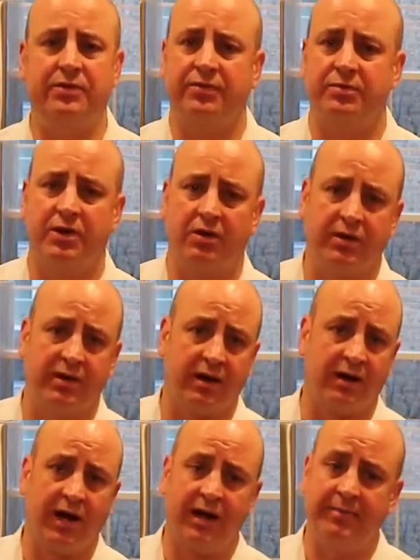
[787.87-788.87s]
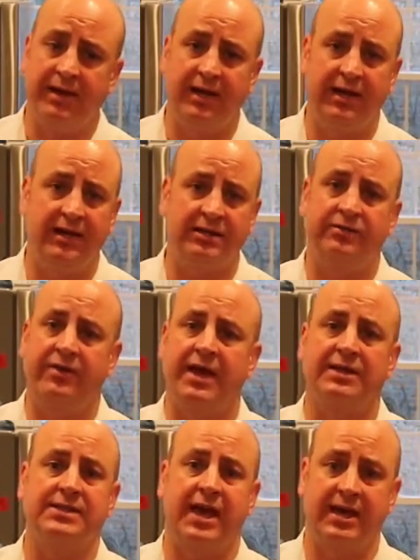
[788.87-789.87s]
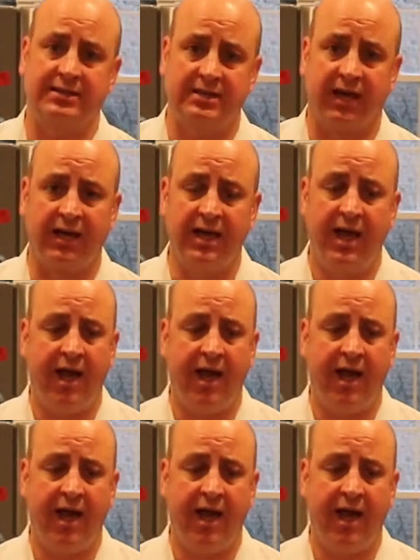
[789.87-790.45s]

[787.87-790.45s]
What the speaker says: you from going there. I mean, it is fantastic.